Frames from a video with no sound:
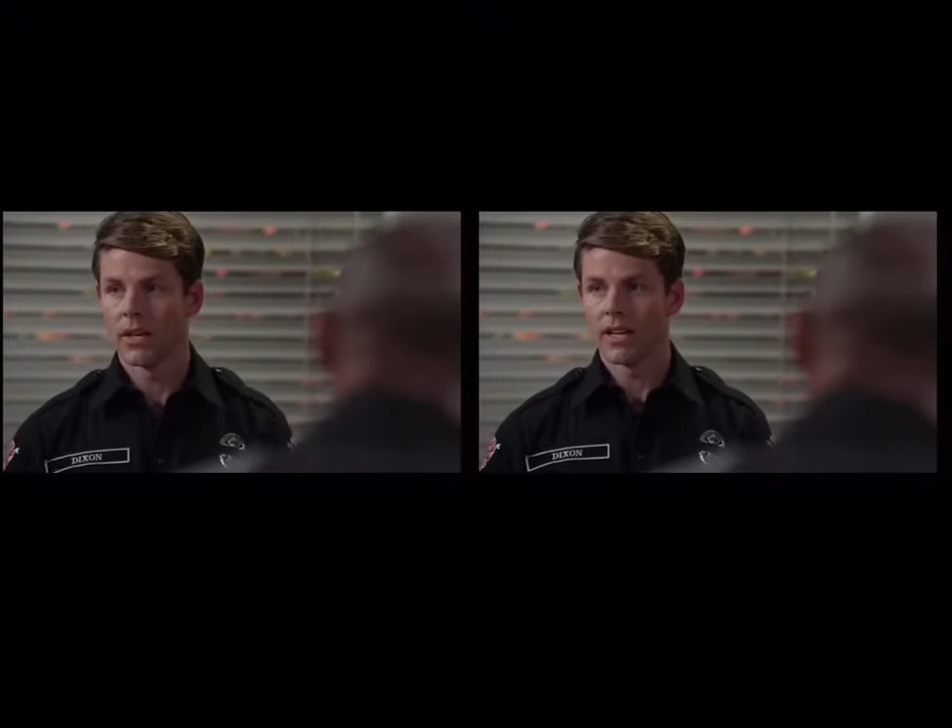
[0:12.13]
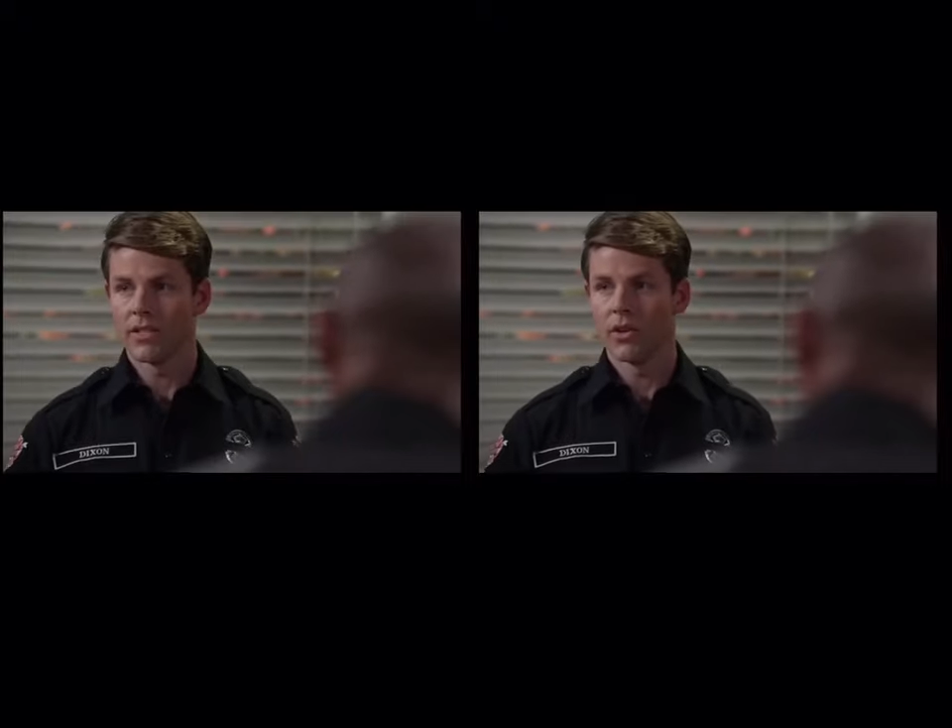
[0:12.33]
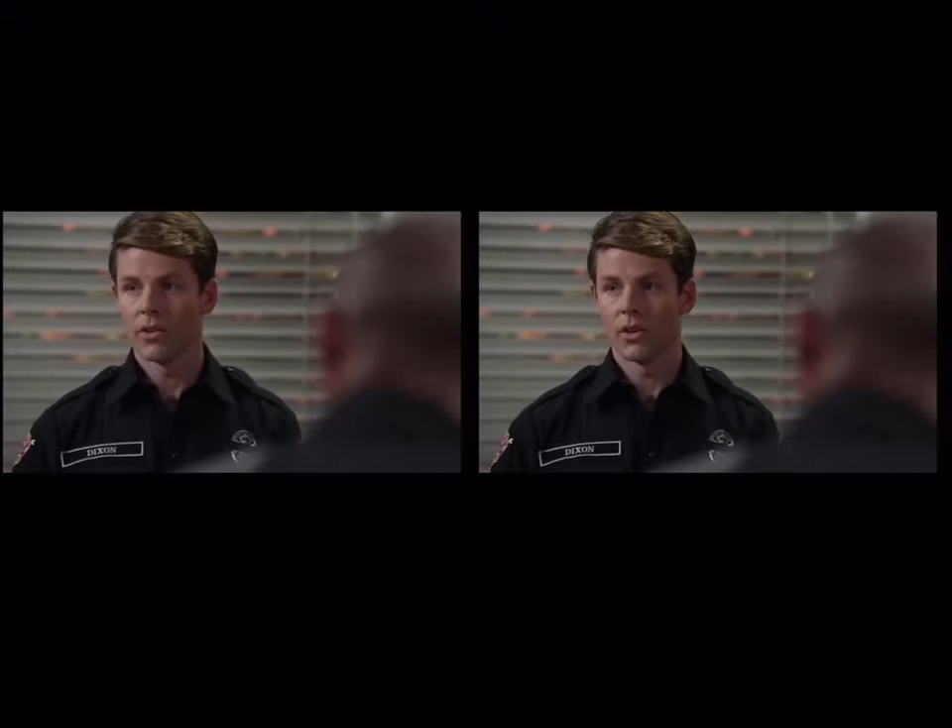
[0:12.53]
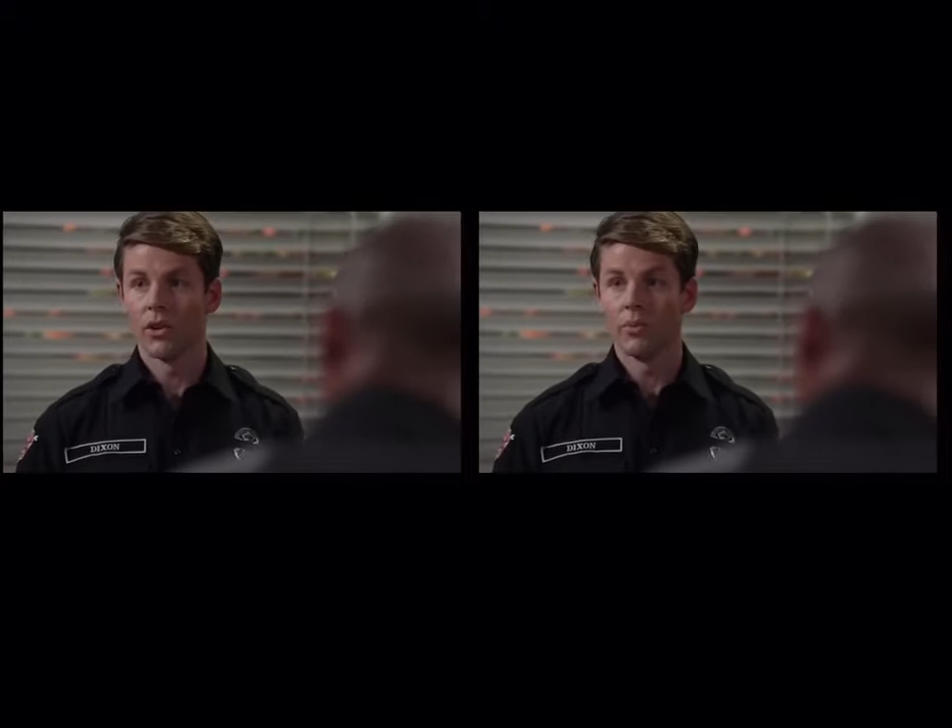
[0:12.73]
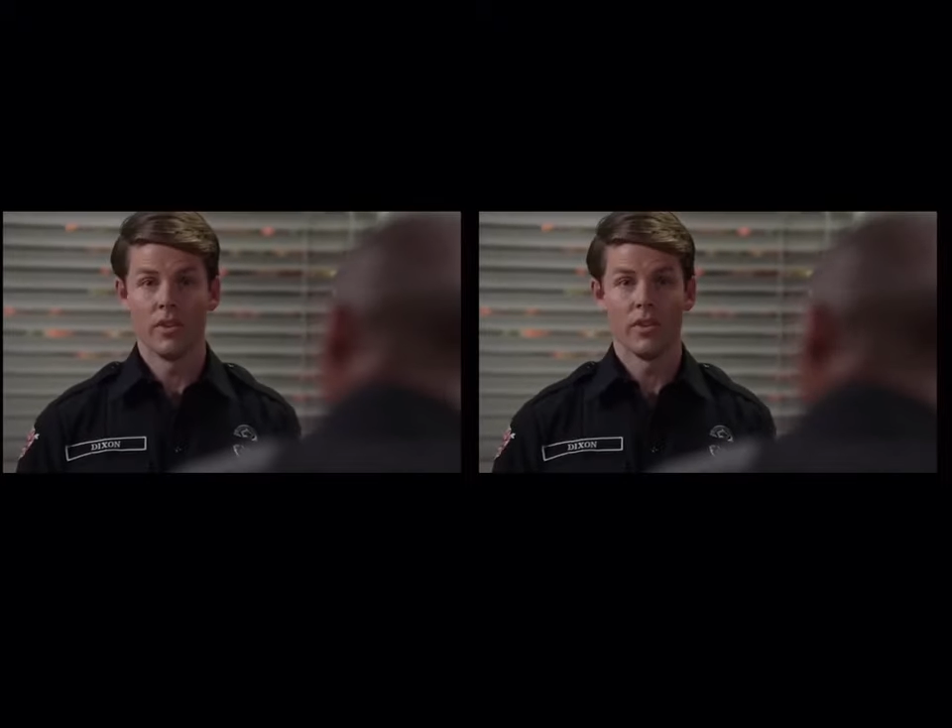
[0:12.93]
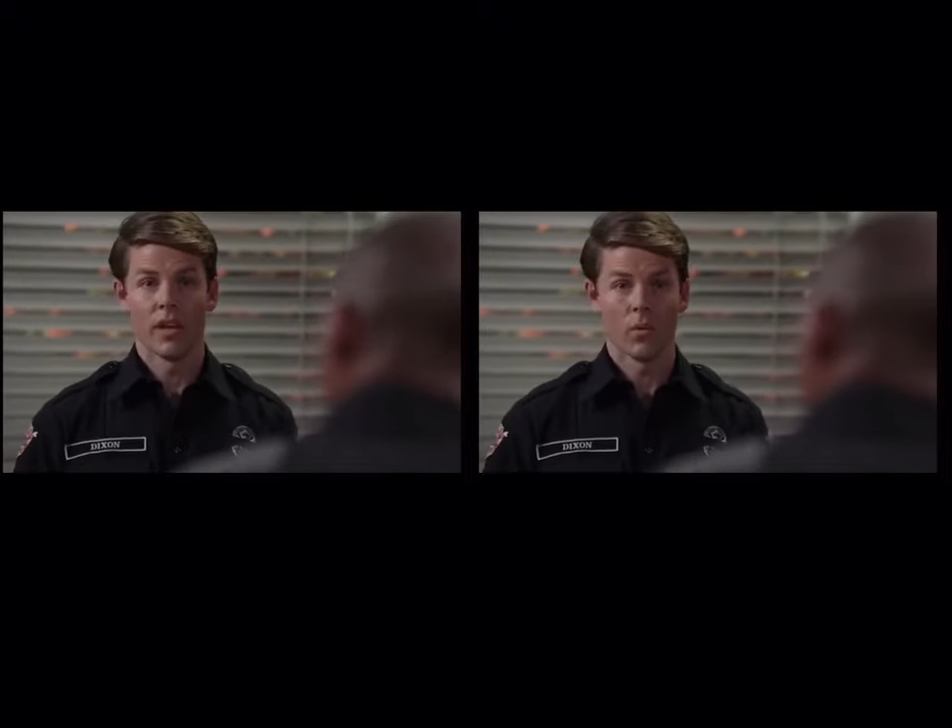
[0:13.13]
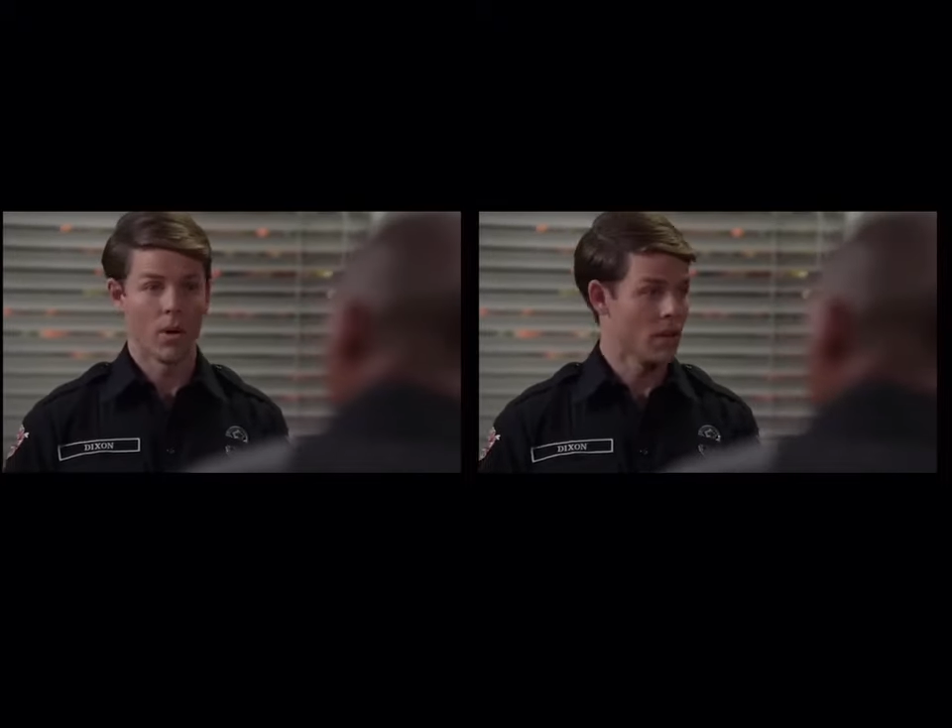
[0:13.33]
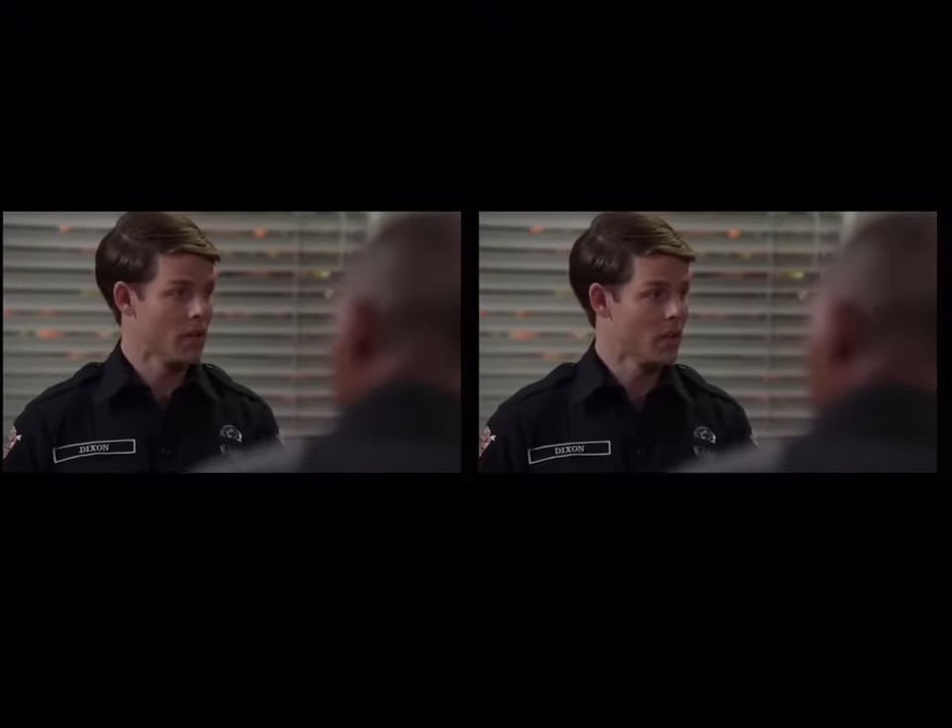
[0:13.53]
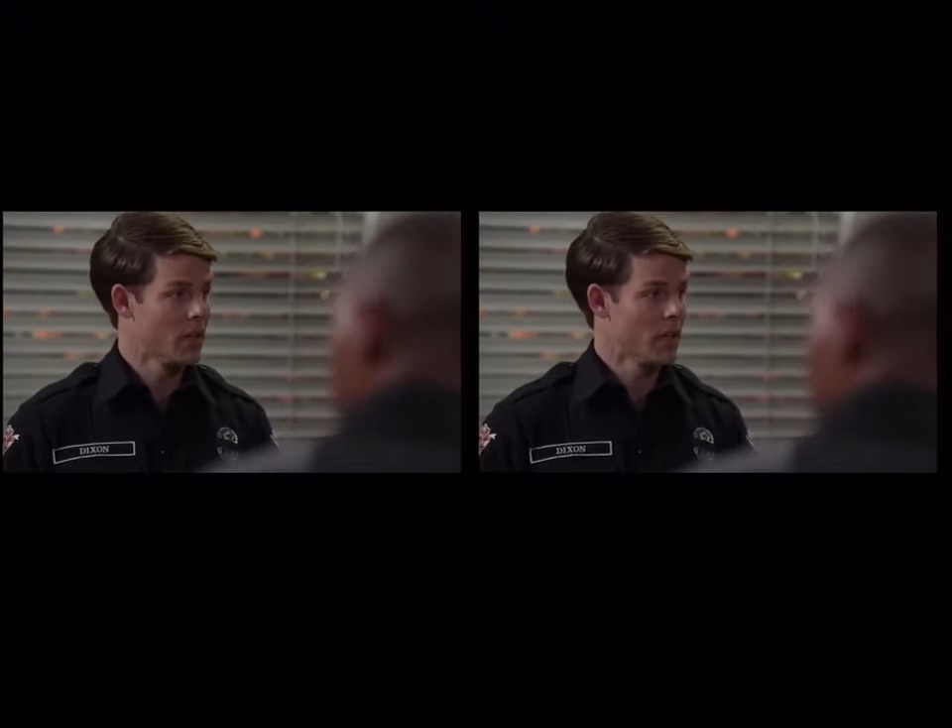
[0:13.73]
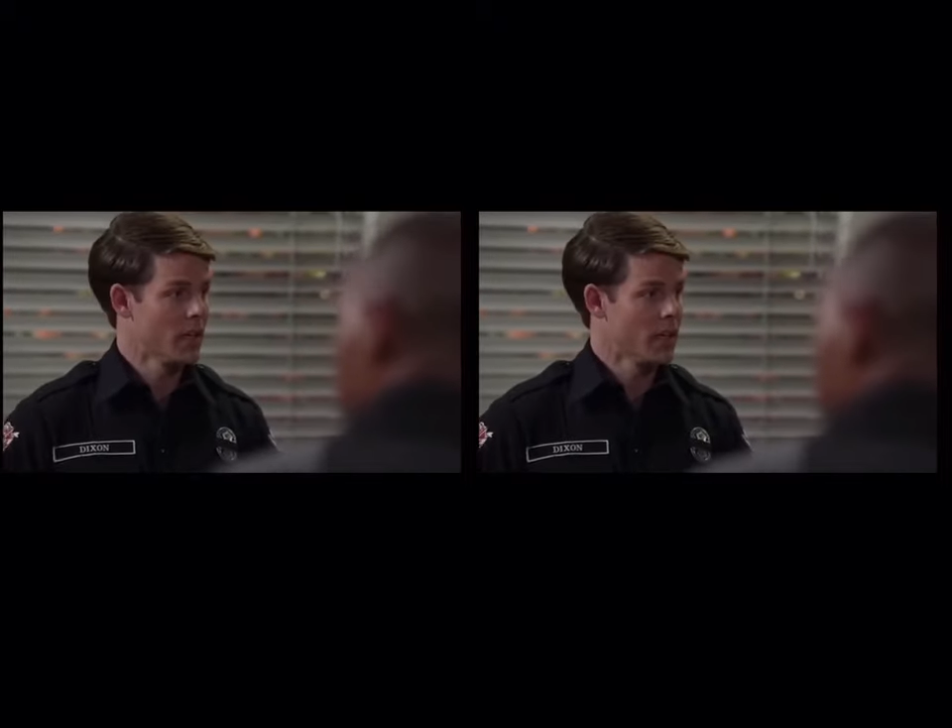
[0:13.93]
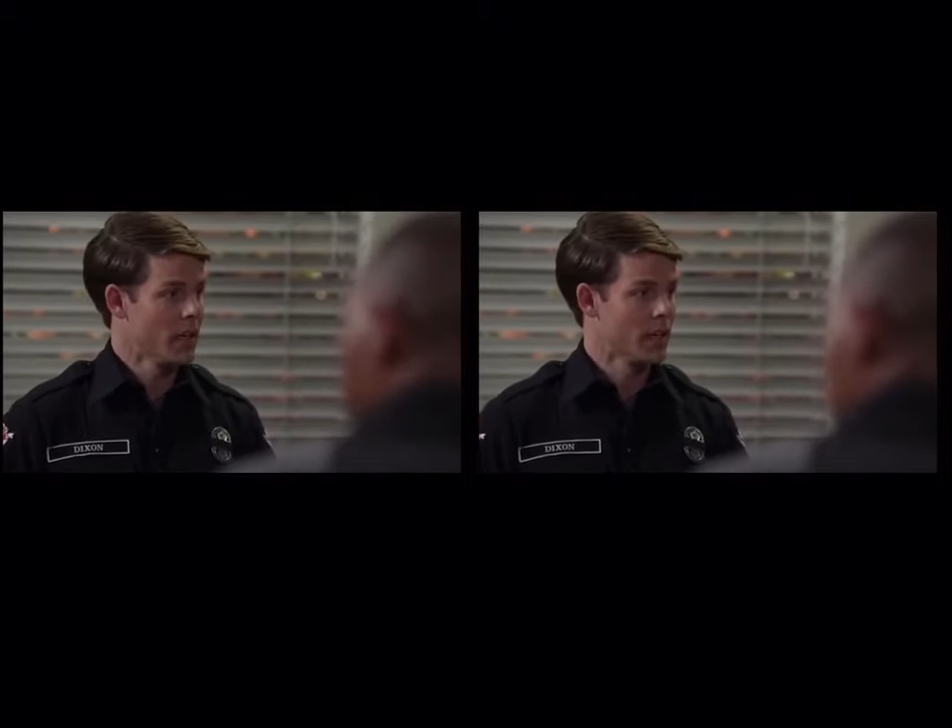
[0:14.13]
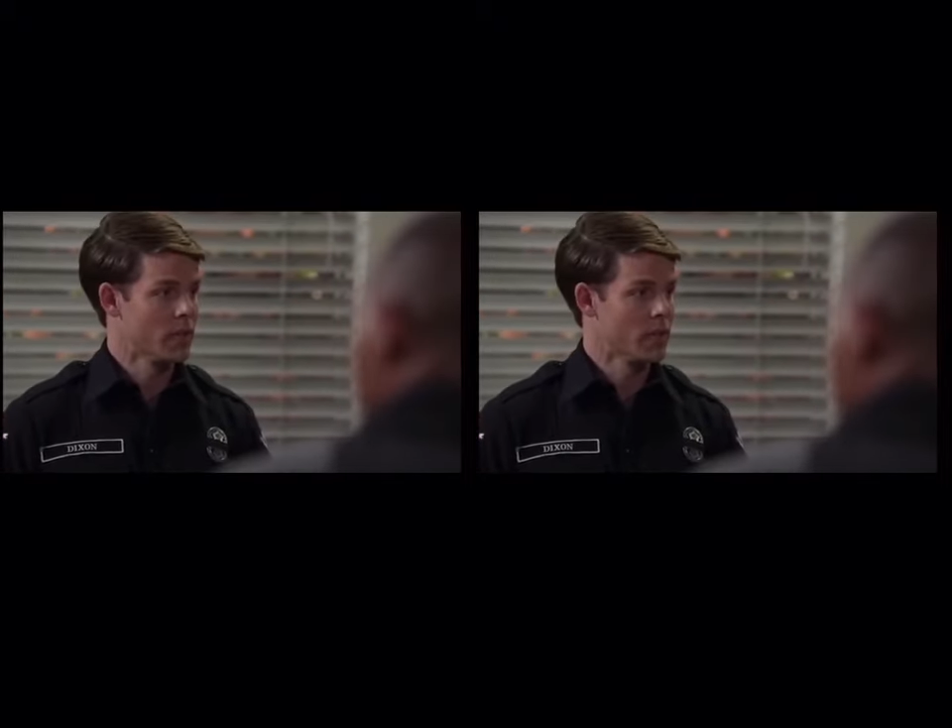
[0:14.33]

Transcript: don't all know me that well. And